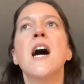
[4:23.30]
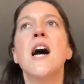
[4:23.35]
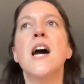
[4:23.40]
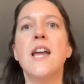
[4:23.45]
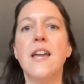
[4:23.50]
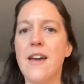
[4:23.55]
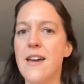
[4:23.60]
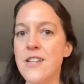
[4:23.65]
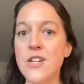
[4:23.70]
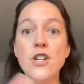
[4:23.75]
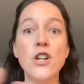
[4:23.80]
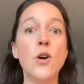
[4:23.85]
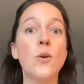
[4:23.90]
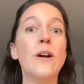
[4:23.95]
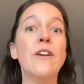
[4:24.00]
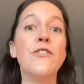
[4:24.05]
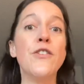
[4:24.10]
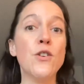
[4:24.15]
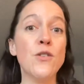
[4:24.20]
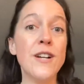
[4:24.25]
And
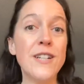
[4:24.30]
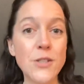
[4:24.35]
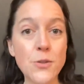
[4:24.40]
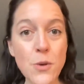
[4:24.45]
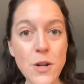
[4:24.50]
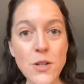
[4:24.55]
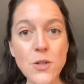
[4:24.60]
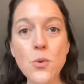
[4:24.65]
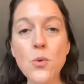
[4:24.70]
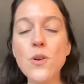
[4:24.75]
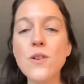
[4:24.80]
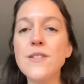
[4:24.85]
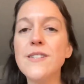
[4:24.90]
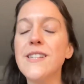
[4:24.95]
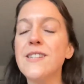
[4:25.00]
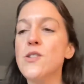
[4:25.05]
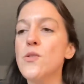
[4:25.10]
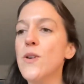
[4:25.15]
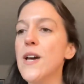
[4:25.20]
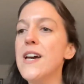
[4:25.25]
if you're not doing tours,
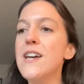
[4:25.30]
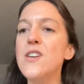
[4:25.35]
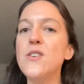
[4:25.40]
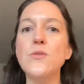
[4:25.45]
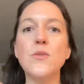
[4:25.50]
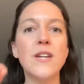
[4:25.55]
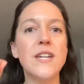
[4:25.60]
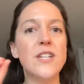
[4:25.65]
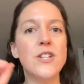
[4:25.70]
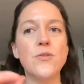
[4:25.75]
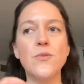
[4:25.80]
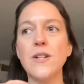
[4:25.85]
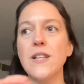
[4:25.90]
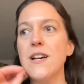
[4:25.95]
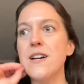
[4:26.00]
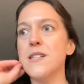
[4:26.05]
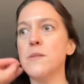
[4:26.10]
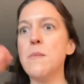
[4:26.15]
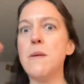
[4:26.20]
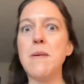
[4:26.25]
that's okay. You could
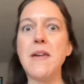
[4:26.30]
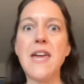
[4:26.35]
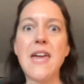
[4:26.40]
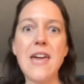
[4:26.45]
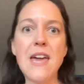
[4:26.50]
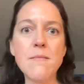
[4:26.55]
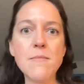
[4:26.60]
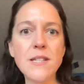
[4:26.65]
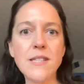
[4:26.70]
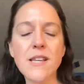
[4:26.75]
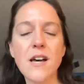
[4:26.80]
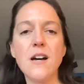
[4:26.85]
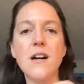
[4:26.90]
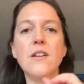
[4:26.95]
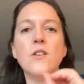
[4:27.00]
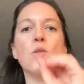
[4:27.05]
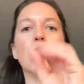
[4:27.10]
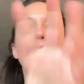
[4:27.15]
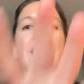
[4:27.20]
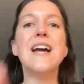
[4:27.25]
utilize maybe
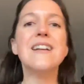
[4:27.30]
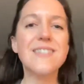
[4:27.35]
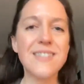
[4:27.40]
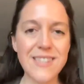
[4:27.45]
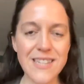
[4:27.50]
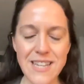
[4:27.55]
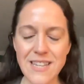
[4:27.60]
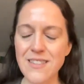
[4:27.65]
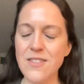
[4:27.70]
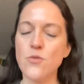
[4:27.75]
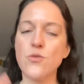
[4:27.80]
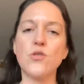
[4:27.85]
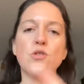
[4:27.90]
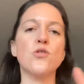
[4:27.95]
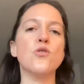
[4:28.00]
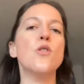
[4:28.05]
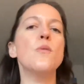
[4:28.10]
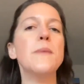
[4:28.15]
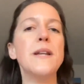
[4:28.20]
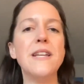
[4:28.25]
Amazon or Etsy. There's
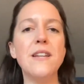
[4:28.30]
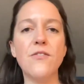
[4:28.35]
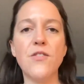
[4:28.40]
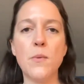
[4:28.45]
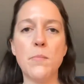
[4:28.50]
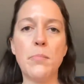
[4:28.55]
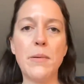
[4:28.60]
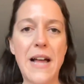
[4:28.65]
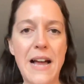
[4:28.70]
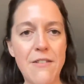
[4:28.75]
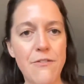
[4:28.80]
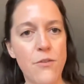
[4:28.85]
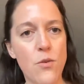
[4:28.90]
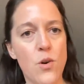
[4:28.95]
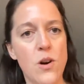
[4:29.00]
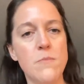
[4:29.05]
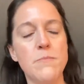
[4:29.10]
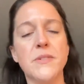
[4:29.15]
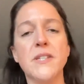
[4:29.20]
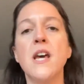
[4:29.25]
so many different
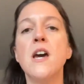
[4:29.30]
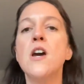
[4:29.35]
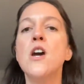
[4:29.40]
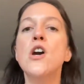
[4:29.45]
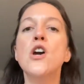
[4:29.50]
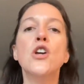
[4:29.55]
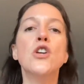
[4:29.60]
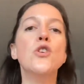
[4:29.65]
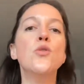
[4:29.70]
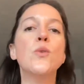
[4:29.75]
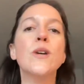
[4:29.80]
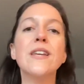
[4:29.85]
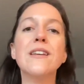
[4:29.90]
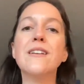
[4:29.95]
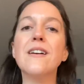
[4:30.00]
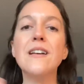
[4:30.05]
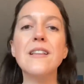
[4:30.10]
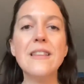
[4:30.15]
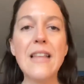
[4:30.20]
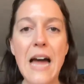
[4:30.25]
platforms. You could
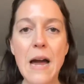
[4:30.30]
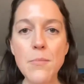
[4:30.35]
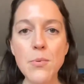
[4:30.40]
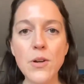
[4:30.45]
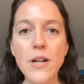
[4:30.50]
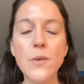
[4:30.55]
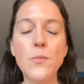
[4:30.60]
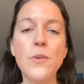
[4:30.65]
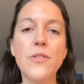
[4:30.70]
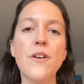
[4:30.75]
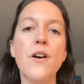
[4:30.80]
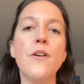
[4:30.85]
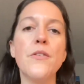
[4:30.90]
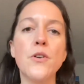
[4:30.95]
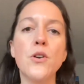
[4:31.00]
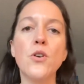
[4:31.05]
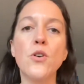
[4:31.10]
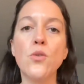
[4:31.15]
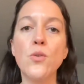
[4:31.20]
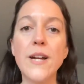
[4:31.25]
collaborate with
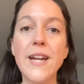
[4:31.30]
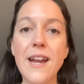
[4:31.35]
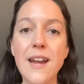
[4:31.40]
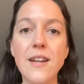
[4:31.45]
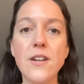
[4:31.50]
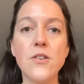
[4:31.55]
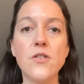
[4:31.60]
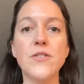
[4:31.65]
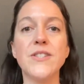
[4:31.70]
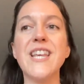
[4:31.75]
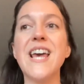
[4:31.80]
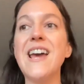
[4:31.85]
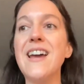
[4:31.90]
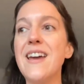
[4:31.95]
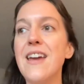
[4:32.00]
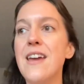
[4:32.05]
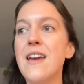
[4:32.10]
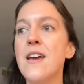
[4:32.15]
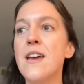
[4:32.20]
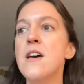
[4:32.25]
other creators.
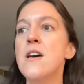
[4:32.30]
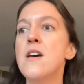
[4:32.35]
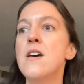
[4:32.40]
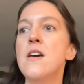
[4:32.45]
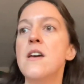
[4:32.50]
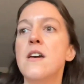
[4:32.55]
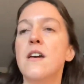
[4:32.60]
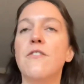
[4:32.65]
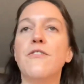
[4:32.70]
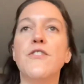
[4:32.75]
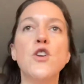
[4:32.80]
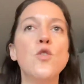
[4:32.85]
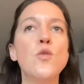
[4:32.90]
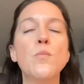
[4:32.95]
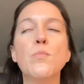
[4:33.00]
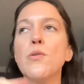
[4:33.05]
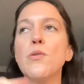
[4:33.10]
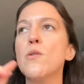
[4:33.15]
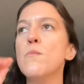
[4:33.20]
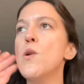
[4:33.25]
Hey, if you
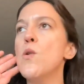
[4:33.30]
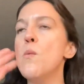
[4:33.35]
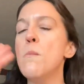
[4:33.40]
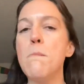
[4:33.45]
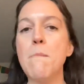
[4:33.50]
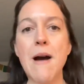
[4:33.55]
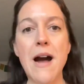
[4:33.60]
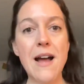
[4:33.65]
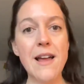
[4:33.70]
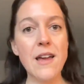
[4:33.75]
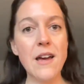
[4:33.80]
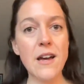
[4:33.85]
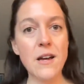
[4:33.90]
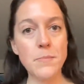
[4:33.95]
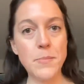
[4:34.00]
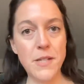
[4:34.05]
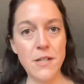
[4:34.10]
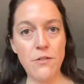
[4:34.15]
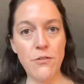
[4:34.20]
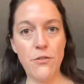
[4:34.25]
promote my
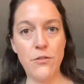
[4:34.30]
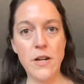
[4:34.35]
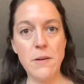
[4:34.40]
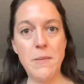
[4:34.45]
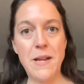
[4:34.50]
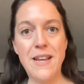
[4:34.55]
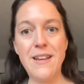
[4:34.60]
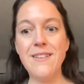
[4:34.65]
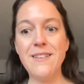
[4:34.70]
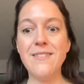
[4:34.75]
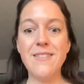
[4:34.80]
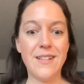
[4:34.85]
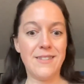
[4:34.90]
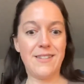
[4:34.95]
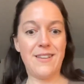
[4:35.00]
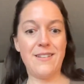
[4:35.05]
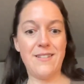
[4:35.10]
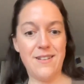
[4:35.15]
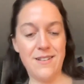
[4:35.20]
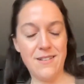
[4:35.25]
opt-in freebie that's
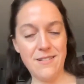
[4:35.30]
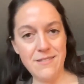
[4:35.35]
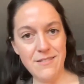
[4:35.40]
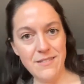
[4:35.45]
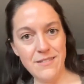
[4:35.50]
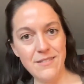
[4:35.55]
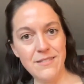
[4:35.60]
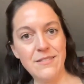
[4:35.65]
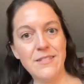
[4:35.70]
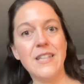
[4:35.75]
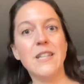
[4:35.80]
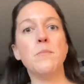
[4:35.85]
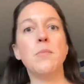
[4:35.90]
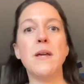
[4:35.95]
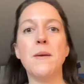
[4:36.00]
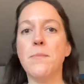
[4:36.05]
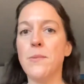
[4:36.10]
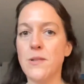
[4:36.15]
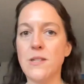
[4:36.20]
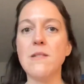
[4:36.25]
gonna lead
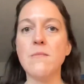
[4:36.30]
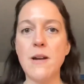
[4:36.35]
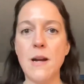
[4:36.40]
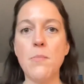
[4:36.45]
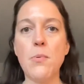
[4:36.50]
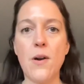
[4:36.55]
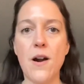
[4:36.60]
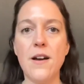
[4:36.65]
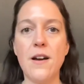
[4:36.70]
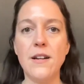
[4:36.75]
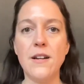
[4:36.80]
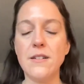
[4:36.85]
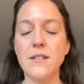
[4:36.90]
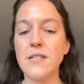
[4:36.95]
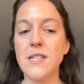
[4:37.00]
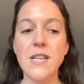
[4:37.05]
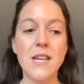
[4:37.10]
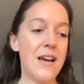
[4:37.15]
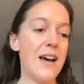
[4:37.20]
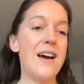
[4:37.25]
people to my
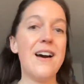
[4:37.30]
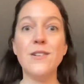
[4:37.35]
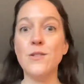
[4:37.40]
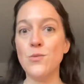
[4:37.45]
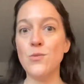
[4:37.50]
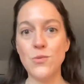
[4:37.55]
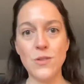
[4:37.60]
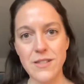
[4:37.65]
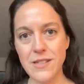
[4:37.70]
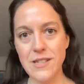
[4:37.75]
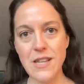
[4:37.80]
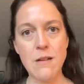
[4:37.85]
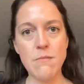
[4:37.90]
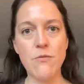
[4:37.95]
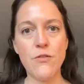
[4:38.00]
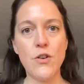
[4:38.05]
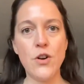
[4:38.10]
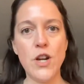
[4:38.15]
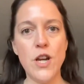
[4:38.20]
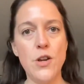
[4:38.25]
product, I'll do the same
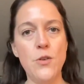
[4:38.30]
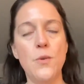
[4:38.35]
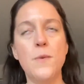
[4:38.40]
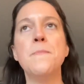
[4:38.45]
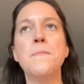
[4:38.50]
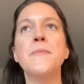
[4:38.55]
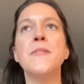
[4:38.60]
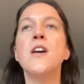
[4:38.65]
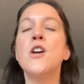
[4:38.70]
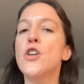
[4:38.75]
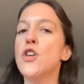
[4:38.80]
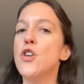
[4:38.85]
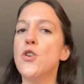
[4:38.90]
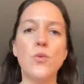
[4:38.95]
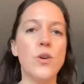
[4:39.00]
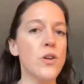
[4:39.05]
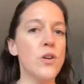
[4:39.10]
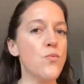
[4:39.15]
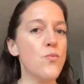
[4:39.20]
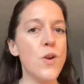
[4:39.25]
for you. You
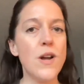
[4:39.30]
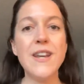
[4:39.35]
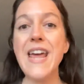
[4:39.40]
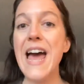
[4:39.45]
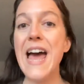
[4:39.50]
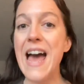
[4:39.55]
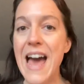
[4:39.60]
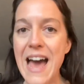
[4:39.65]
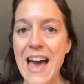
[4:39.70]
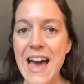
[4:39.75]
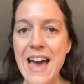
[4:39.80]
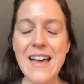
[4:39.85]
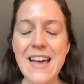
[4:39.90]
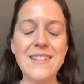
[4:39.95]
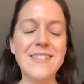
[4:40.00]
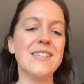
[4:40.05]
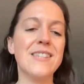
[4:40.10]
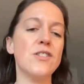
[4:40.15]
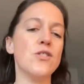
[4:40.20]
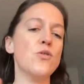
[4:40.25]
could run
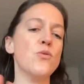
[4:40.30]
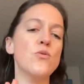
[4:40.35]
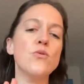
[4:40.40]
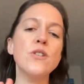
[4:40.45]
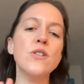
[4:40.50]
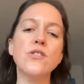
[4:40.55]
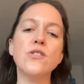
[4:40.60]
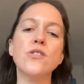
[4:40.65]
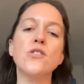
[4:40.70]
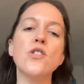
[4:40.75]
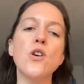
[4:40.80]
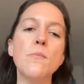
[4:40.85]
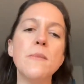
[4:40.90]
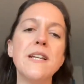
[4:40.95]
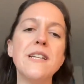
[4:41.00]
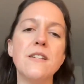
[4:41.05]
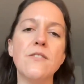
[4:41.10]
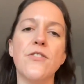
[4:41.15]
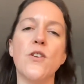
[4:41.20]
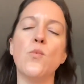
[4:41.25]
ads. So there is so
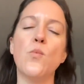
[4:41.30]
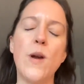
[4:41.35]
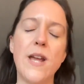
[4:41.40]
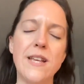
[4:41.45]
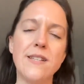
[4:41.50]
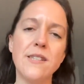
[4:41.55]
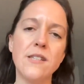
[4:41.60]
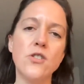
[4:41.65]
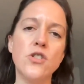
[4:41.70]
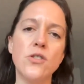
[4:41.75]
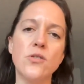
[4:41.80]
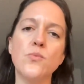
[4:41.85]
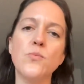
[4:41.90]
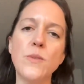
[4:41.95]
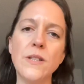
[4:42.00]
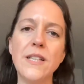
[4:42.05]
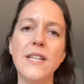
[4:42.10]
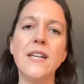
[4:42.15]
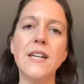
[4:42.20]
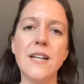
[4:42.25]
many different ways. It just
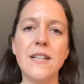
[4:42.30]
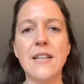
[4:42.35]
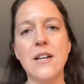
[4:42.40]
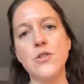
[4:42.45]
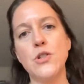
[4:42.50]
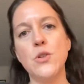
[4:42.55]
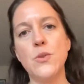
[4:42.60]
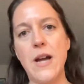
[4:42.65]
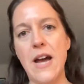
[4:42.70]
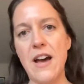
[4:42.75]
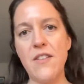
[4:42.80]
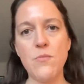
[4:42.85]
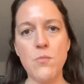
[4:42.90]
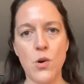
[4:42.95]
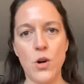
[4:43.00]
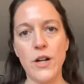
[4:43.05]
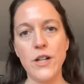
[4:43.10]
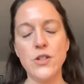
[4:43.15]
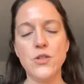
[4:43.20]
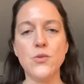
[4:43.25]
really allows you to have
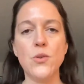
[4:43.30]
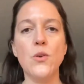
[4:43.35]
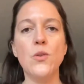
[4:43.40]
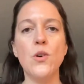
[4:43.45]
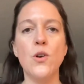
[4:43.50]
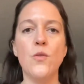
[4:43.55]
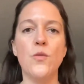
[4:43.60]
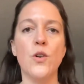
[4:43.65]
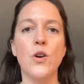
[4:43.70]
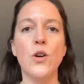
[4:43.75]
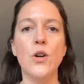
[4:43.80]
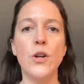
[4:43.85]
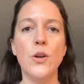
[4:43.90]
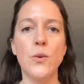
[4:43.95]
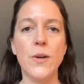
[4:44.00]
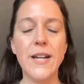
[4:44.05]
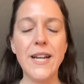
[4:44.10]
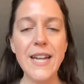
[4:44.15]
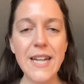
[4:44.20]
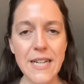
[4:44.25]
more control over
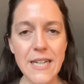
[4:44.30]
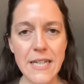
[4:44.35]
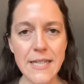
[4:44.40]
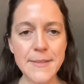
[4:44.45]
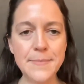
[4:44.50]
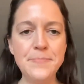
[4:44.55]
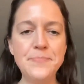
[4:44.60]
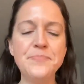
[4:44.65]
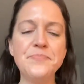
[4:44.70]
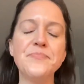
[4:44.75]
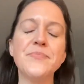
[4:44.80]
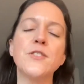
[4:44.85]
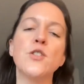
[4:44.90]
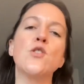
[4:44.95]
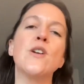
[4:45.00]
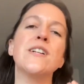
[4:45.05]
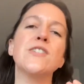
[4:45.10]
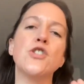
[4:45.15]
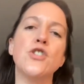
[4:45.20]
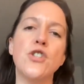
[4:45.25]
your income. You're
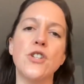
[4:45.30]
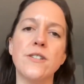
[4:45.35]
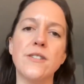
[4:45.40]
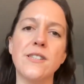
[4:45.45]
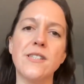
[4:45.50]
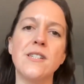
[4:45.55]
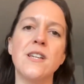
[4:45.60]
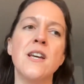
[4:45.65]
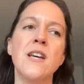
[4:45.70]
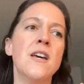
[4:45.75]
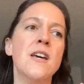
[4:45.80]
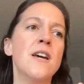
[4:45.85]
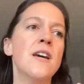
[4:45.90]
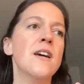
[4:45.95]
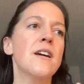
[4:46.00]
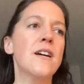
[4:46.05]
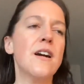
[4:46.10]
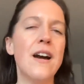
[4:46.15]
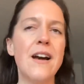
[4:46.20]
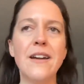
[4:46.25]
not just
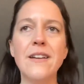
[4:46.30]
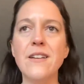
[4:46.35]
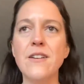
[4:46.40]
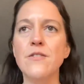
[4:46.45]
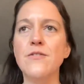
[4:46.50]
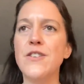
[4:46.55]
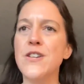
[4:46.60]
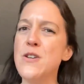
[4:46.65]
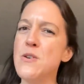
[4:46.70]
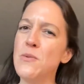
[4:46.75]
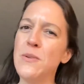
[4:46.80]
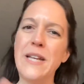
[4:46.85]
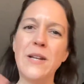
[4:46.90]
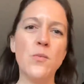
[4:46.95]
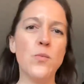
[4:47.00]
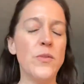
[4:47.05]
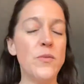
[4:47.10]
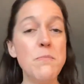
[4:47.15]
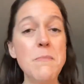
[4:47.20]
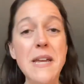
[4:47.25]
kind of, like
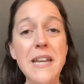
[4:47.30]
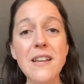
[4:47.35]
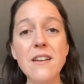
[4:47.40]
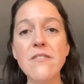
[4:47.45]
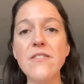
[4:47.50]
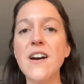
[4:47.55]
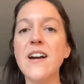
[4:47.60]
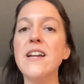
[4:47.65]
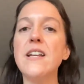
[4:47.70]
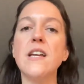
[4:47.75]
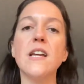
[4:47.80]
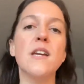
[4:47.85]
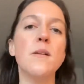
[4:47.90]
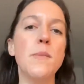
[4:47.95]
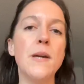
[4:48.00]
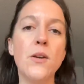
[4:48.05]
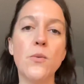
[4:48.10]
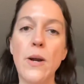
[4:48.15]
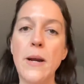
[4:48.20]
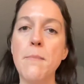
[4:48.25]
with Mediavine, it can
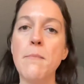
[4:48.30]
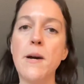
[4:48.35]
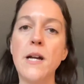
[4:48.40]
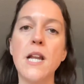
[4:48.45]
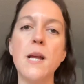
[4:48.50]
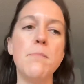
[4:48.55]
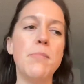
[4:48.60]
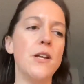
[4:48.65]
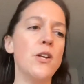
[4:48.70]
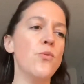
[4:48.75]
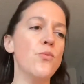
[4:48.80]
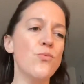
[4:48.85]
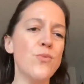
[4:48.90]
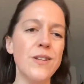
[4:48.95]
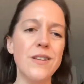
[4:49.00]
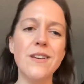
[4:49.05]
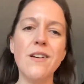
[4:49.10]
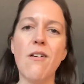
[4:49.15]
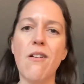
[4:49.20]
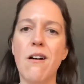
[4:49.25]
be great money, but you
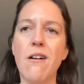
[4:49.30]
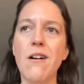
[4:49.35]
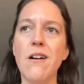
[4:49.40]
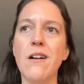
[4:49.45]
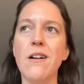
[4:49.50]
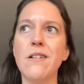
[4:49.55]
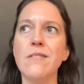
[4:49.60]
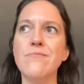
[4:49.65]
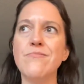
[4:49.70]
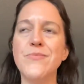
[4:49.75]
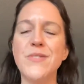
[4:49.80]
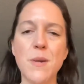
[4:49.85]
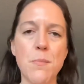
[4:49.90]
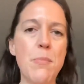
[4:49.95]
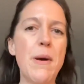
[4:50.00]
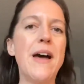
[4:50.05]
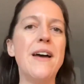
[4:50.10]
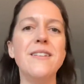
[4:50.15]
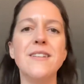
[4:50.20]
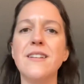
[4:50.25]
really are
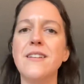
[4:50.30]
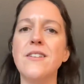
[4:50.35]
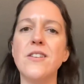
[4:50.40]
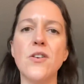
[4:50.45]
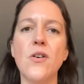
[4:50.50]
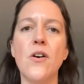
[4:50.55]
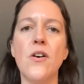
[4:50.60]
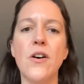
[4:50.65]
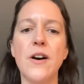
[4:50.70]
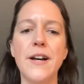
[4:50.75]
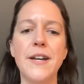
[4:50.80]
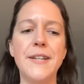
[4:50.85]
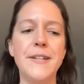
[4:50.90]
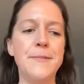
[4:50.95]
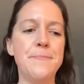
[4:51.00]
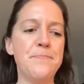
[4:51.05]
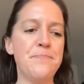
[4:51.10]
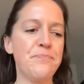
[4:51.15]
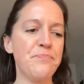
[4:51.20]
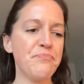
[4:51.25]
dependent
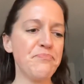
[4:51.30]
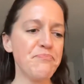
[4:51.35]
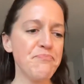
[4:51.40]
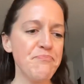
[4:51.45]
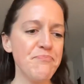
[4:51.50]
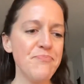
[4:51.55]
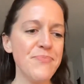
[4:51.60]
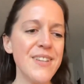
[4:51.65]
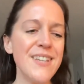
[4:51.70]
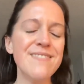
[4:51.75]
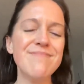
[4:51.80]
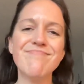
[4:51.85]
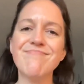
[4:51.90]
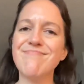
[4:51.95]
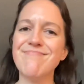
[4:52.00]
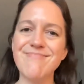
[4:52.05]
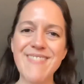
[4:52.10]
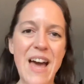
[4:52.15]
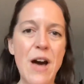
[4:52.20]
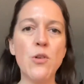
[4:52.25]
on
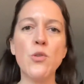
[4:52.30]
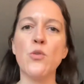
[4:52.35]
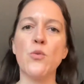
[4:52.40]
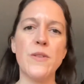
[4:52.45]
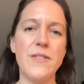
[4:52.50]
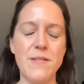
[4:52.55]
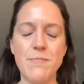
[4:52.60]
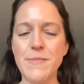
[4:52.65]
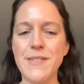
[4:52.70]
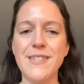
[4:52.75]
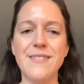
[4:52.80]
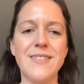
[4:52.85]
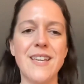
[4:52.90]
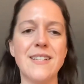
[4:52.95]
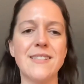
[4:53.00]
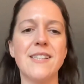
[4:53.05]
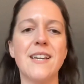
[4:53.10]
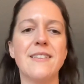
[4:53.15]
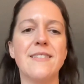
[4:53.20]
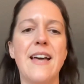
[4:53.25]
algorithms and
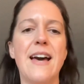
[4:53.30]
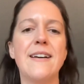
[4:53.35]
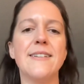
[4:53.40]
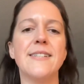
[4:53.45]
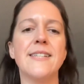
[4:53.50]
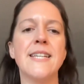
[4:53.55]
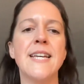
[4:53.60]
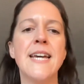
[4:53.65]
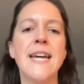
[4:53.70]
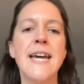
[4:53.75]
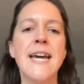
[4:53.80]
things like that.